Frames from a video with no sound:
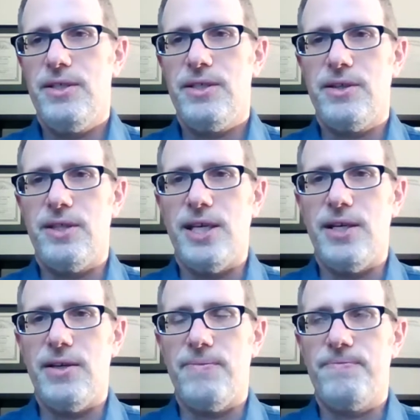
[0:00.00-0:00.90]

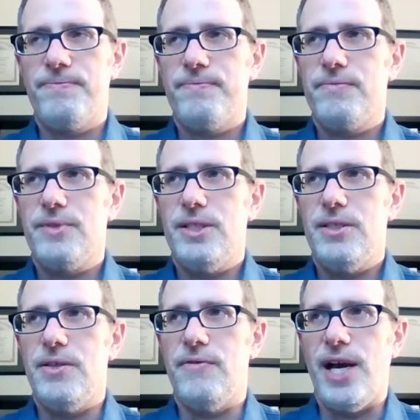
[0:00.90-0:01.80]

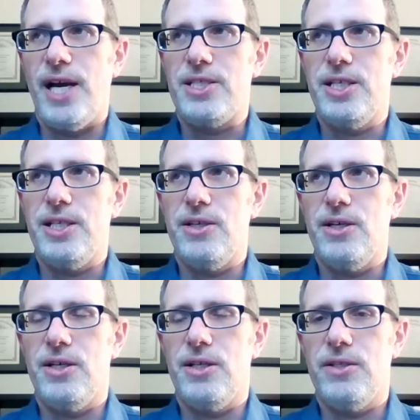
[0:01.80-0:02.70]
the vaccine
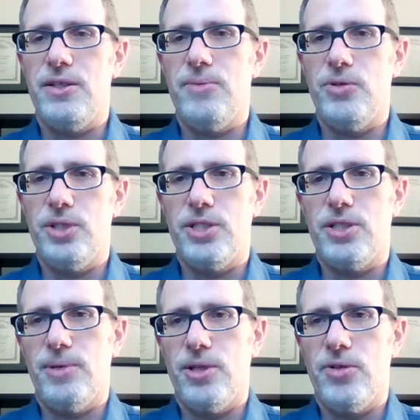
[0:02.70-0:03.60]
on the immune
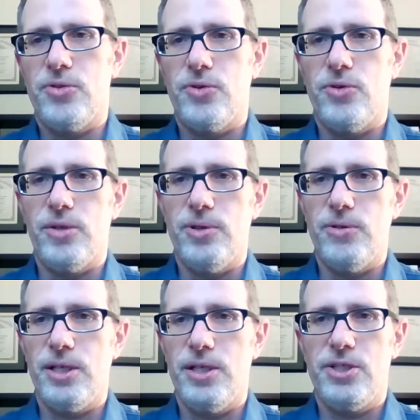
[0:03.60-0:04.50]
system and those with
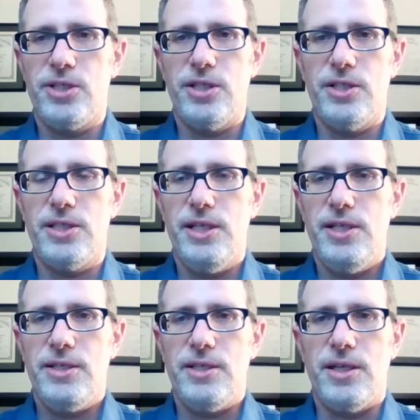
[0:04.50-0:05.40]
autoimmune conditions.
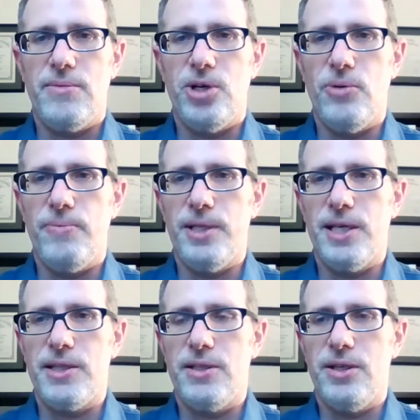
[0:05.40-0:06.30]
I'm hoping
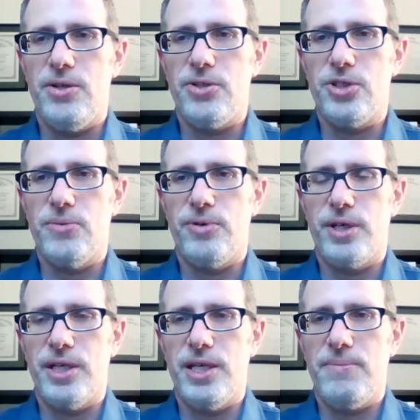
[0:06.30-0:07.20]
that they'll also
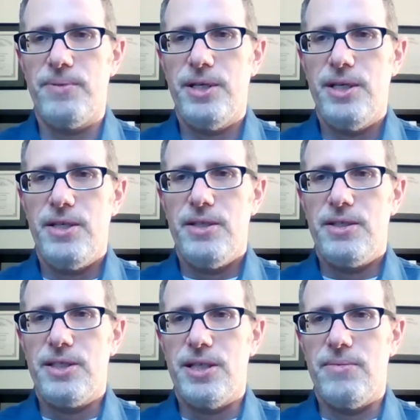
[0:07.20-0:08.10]
bring up
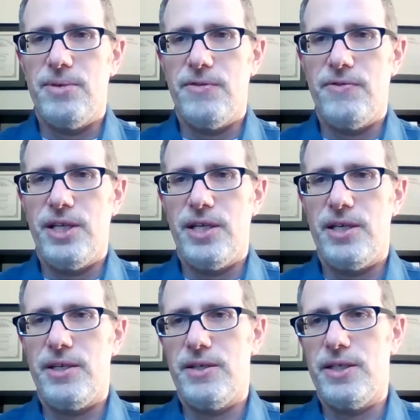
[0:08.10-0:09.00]
some of
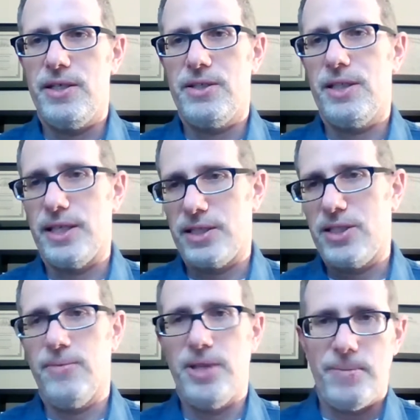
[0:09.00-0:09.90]
their
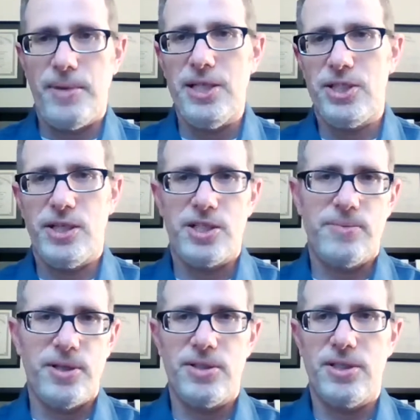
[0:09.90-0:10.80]
patient
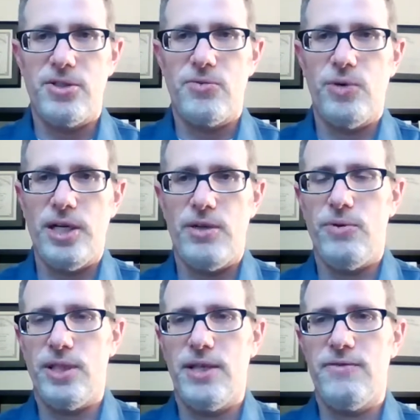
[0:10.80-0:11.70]
experiences as well,
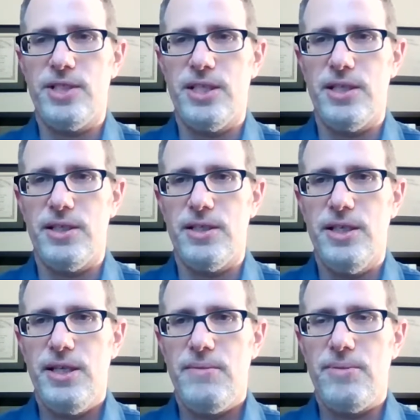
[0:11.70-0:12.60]
what they've seen.
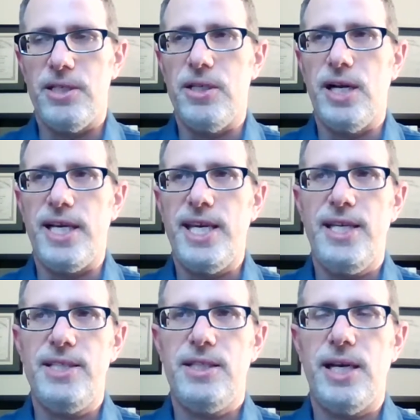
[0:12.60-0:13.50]
But I
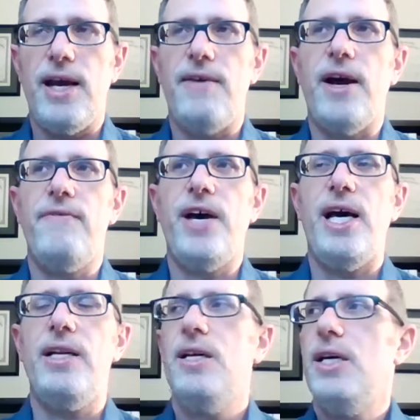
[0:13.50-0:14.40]
can't.
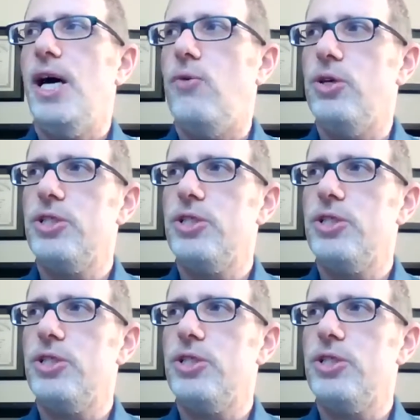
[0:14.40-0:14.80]
I will